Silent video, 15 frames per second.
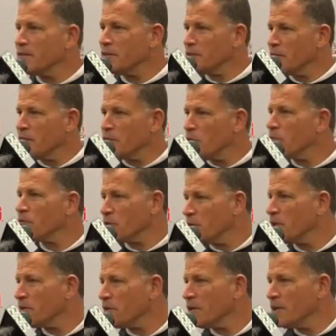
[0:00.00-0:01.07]
and you get home for
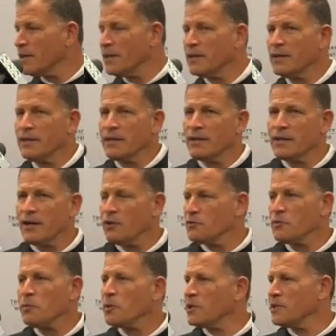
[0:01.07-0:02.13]
dinner. College
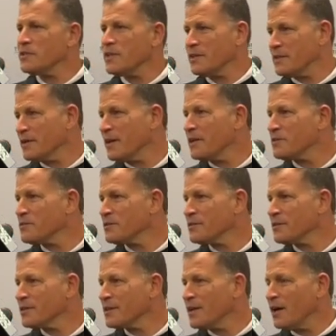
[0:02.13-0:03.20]
football, that's not the case.
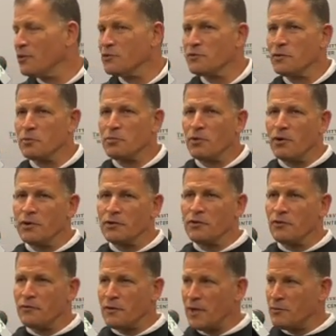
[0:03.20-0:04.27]
College football,
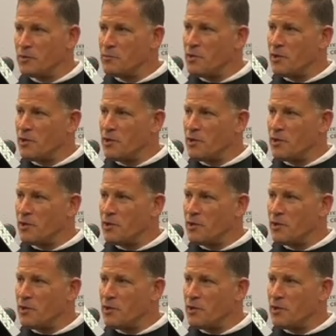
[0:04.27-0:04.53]
your family